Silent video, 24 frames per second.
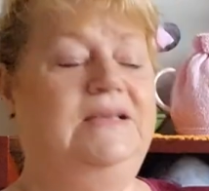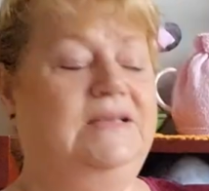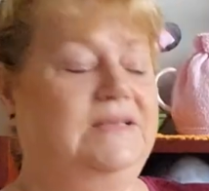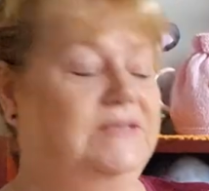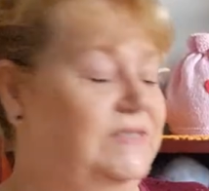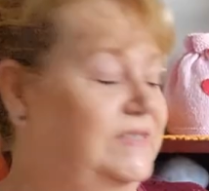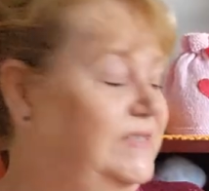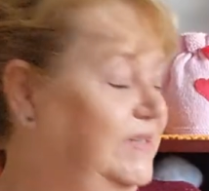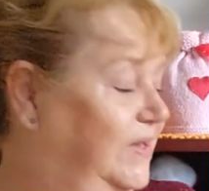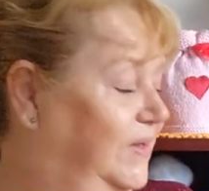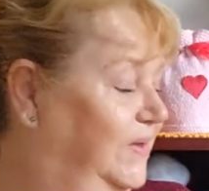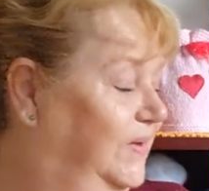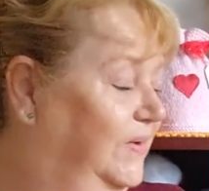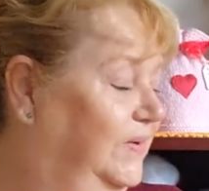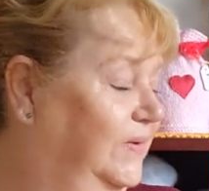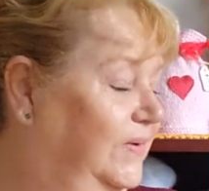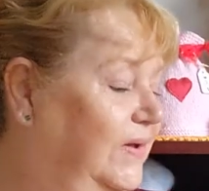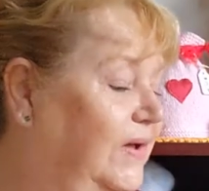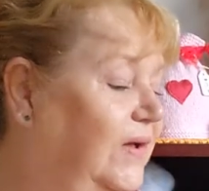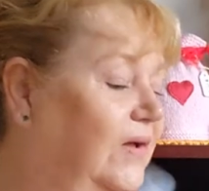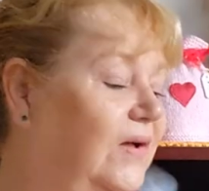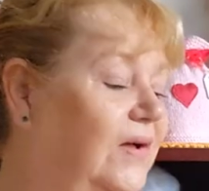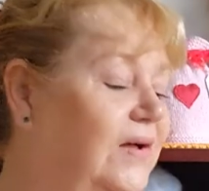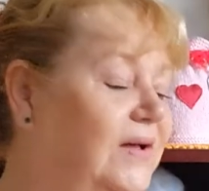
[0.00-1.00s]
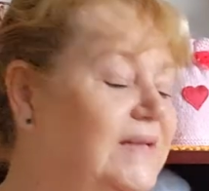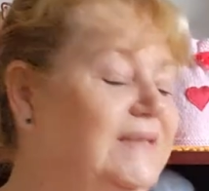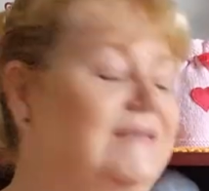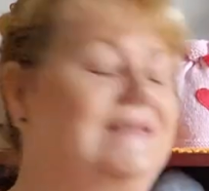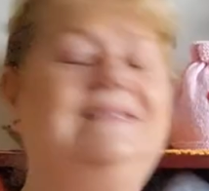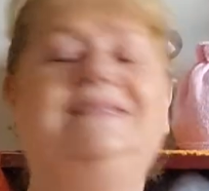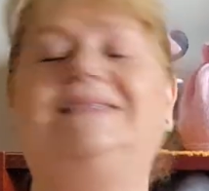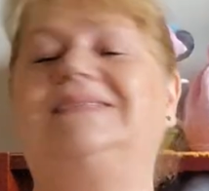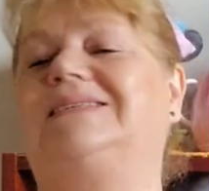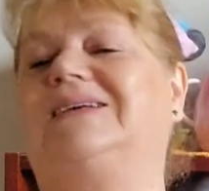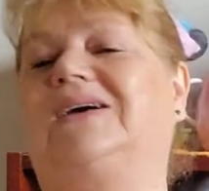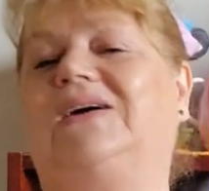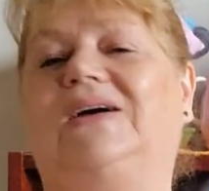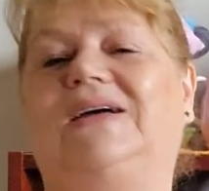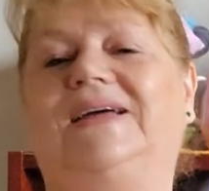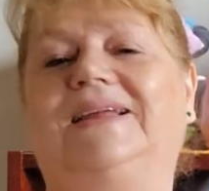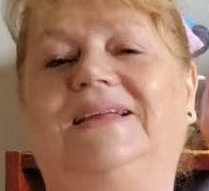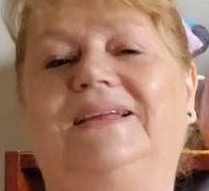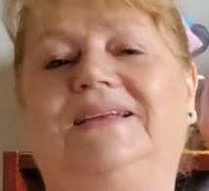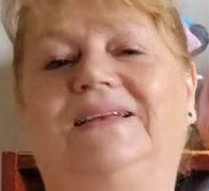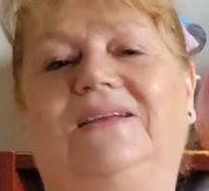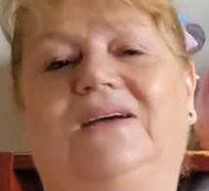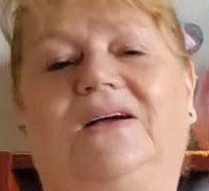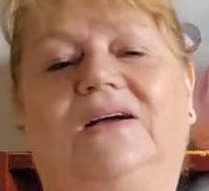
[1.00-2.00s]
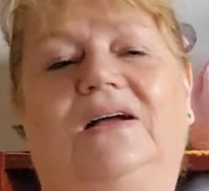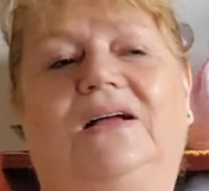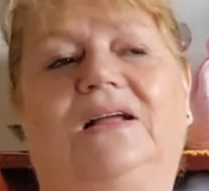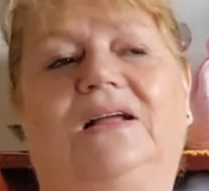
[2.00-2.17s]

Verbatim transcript: So I decided